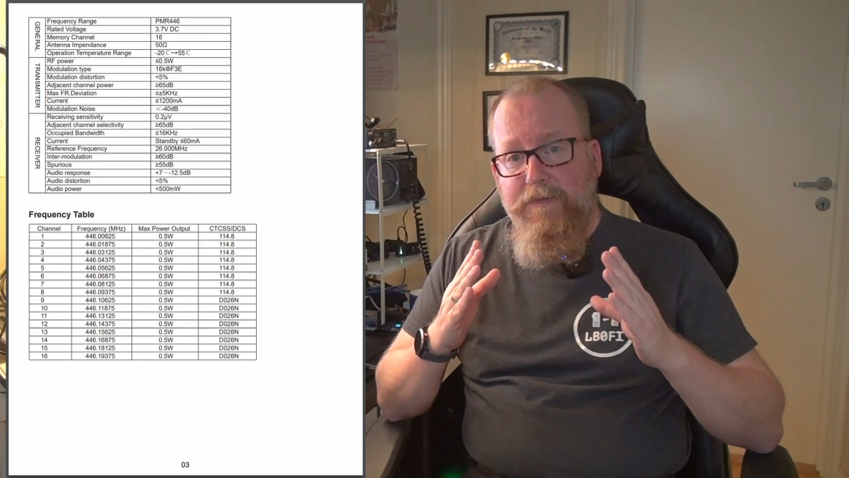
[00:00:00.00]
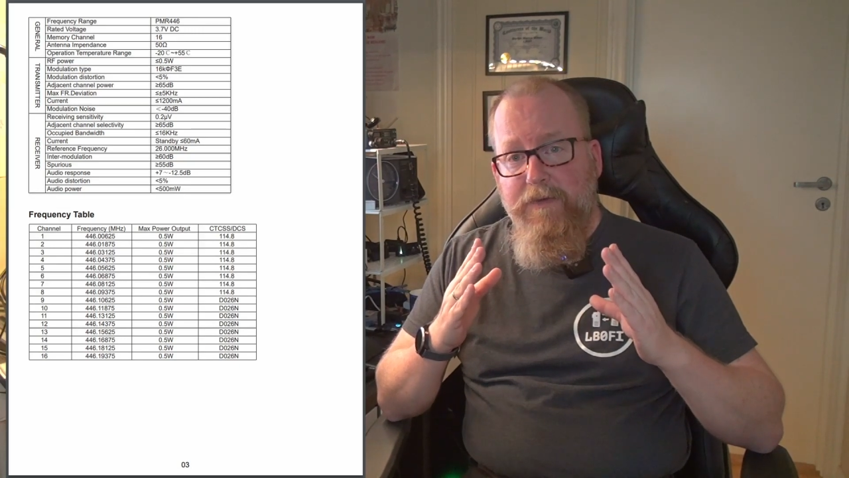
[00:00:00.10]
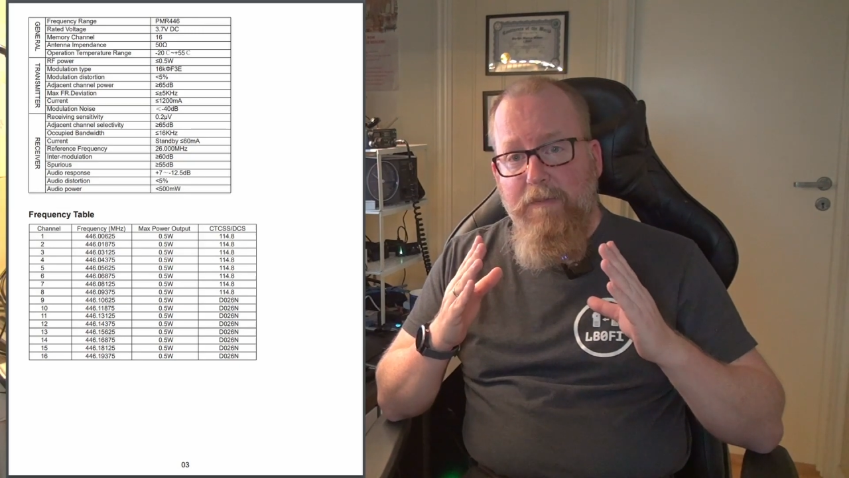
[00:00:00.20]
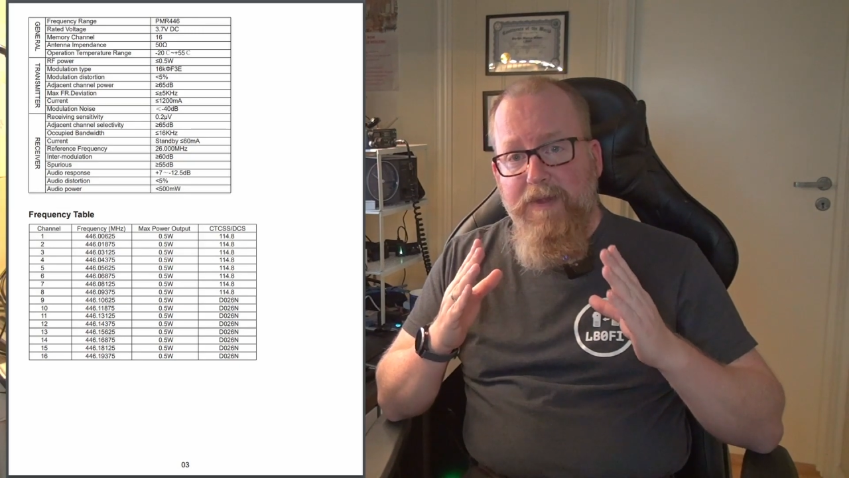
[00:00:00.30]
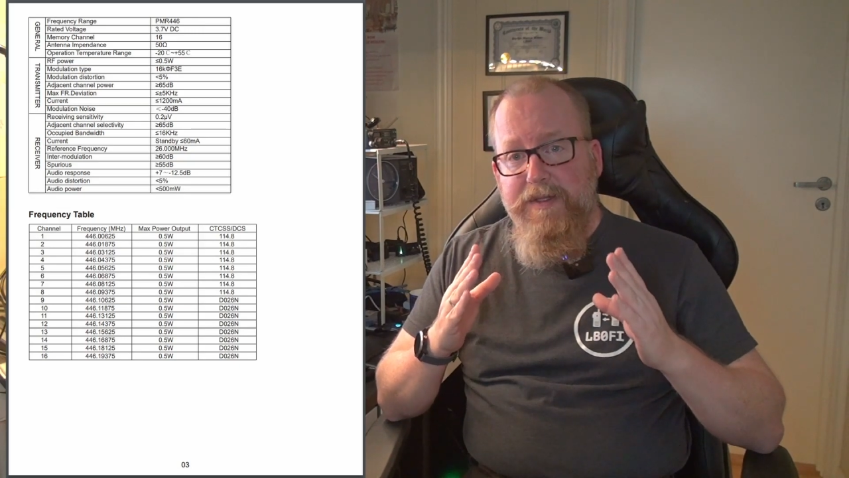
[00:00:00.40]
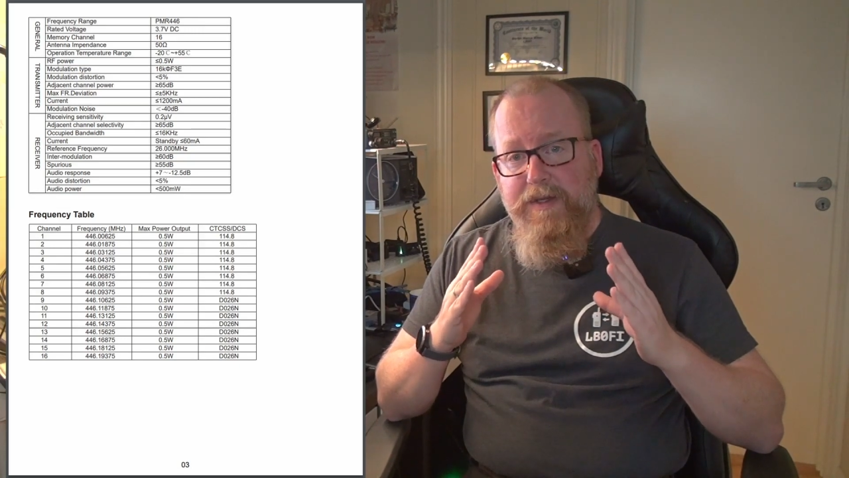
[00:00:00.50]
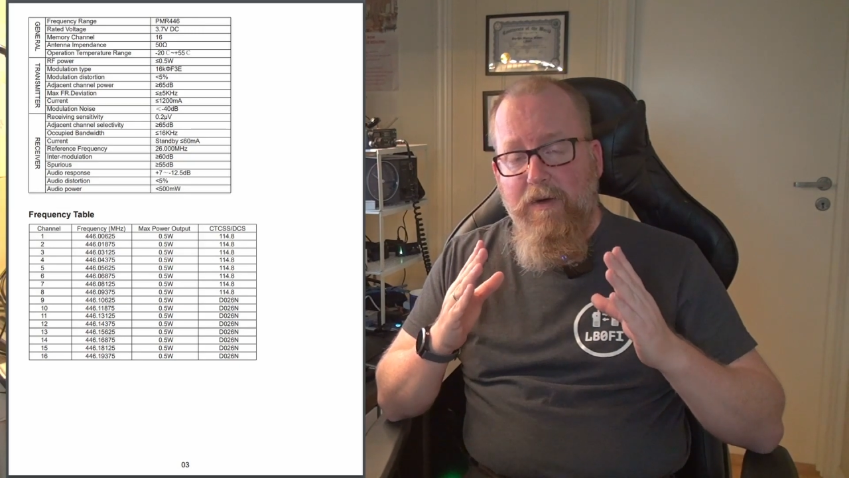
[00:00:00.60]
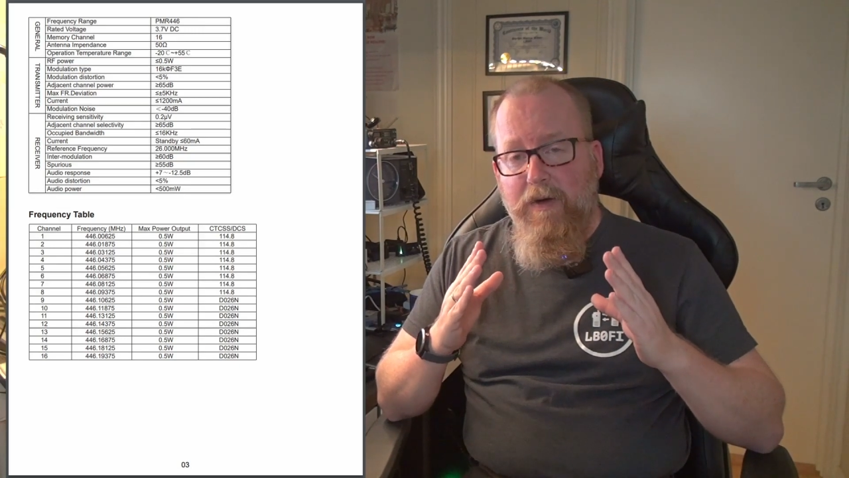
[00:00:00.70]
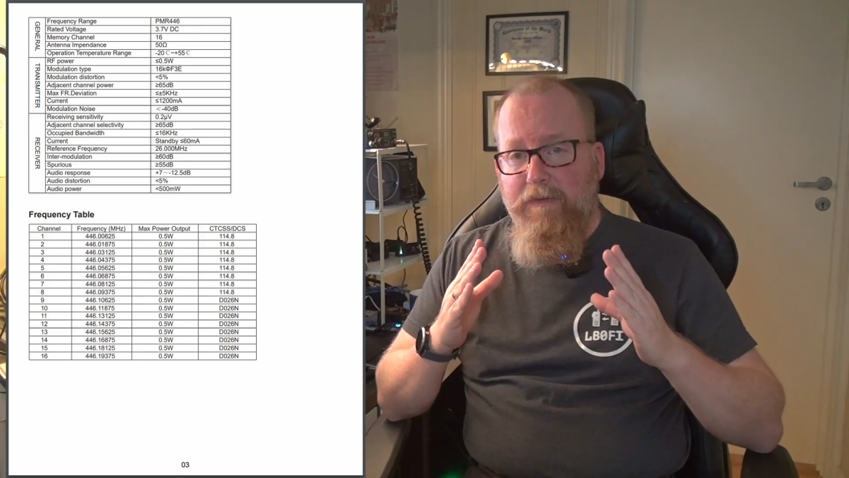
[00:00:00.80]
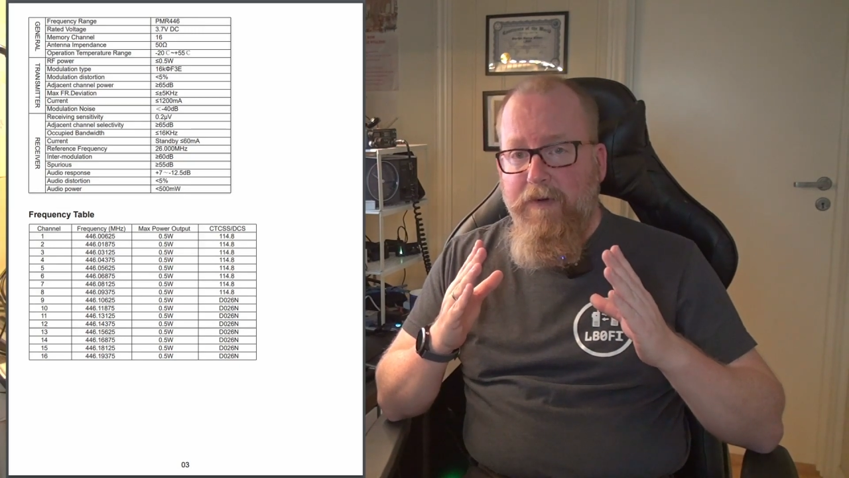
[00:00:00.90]
from the
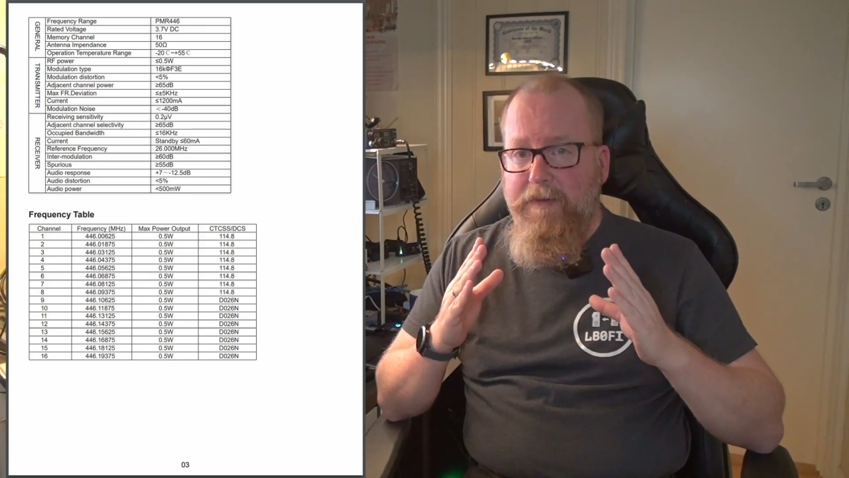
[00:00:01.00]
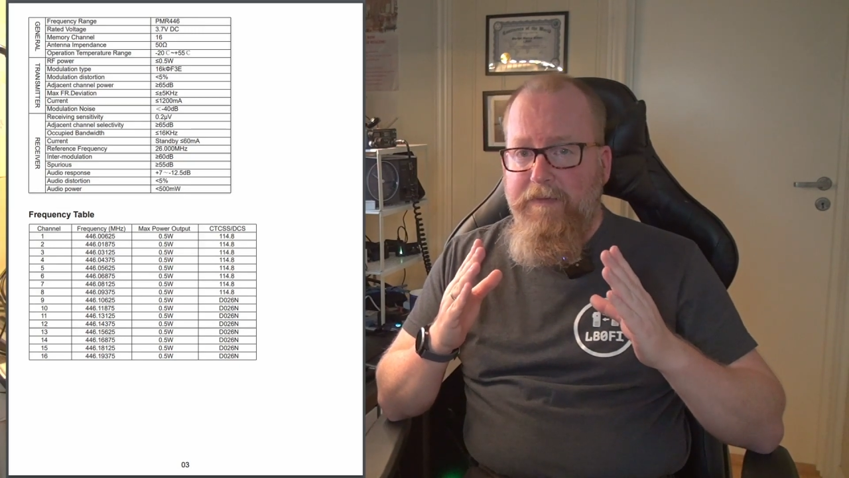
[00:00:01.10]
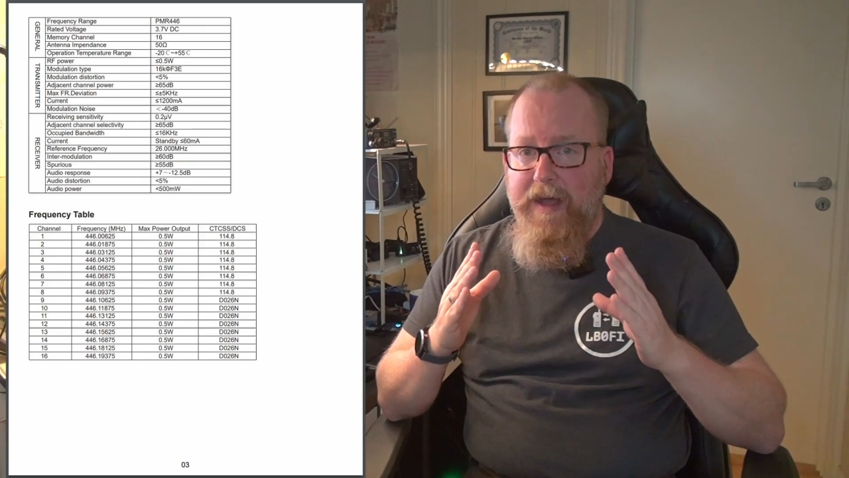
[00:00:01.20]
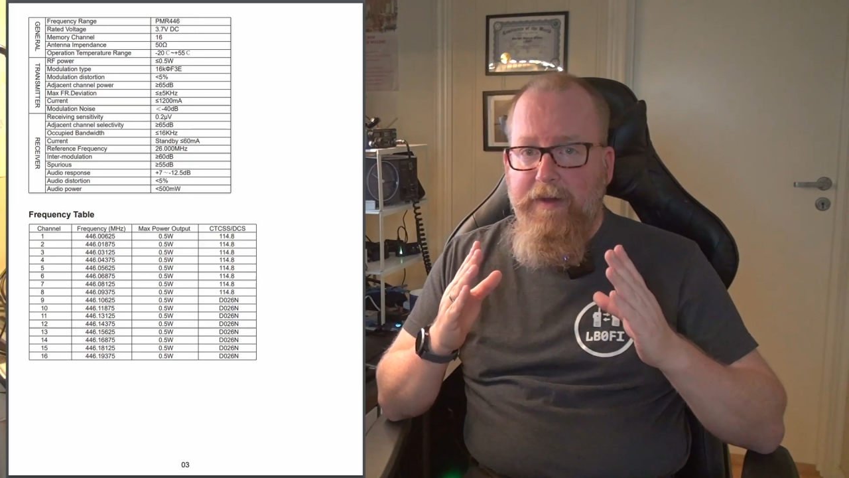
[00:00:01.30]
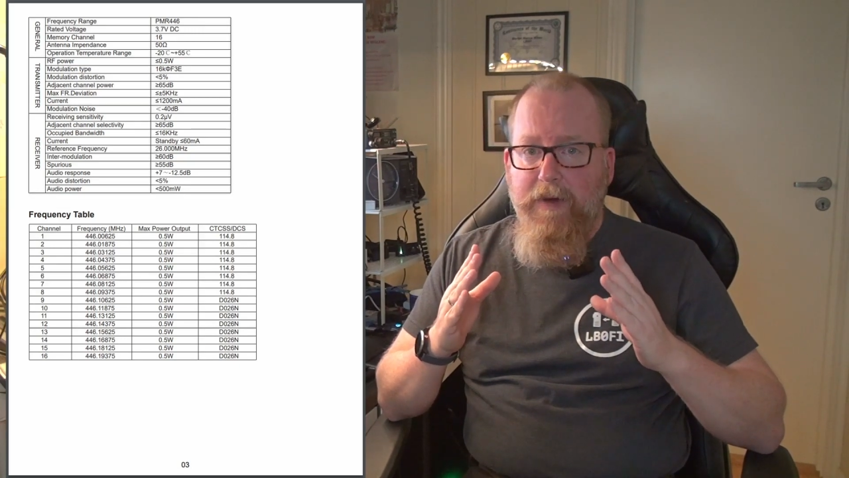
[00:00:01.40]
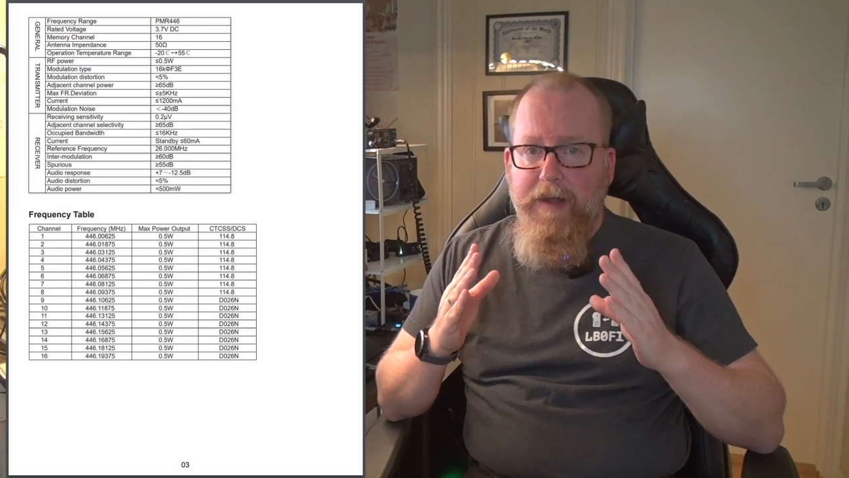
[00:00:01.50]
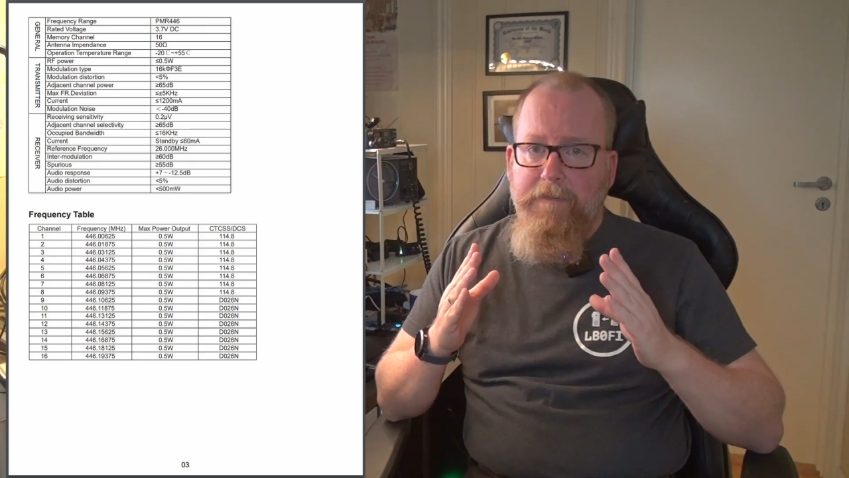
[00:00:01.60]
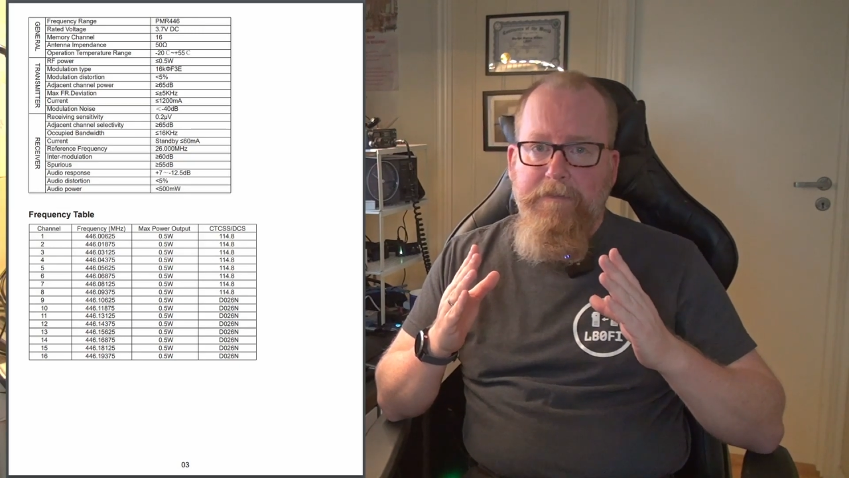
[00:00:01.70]
start, from the factory.